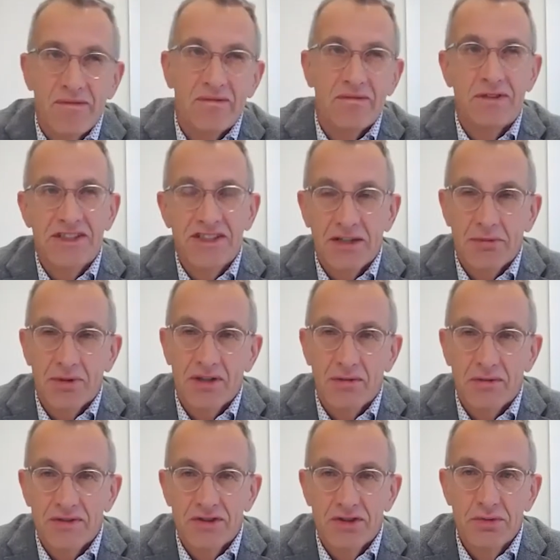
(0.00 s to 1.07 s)
We said,
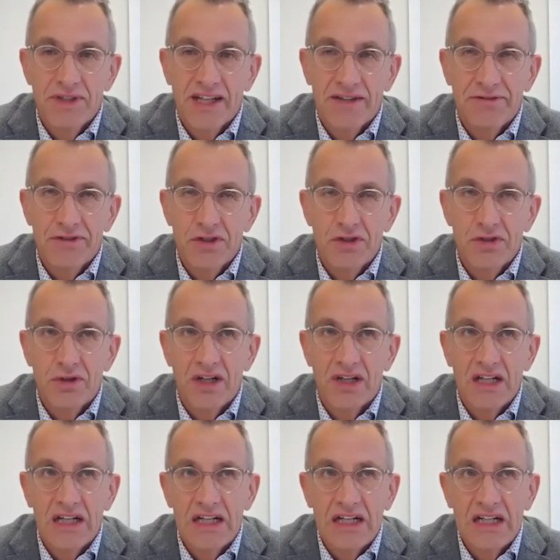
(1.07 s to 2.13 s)
well, do we have to uh,
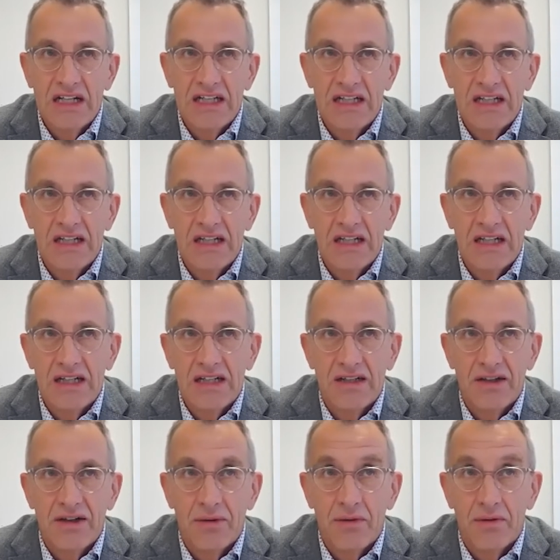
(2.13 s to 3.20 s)
uh, uh
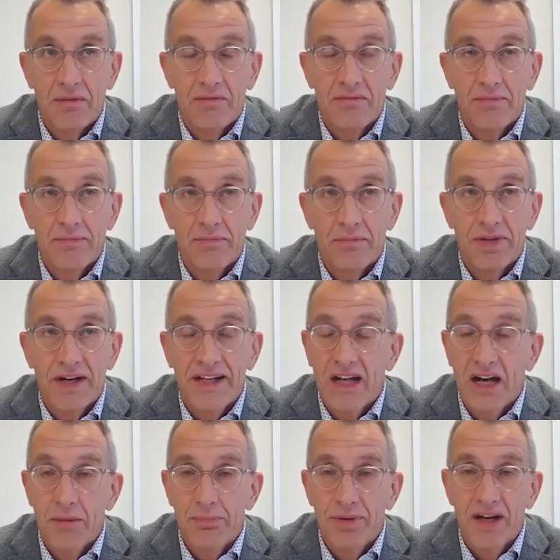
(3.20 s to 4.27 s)
bring
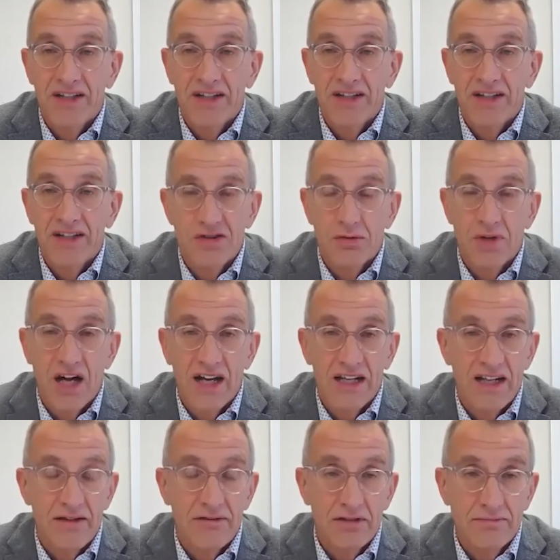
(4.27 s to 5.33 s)
our prices to a high
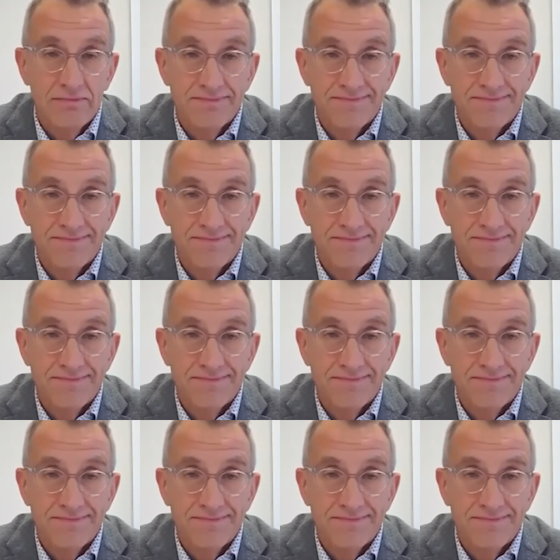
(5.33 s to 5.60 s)
level?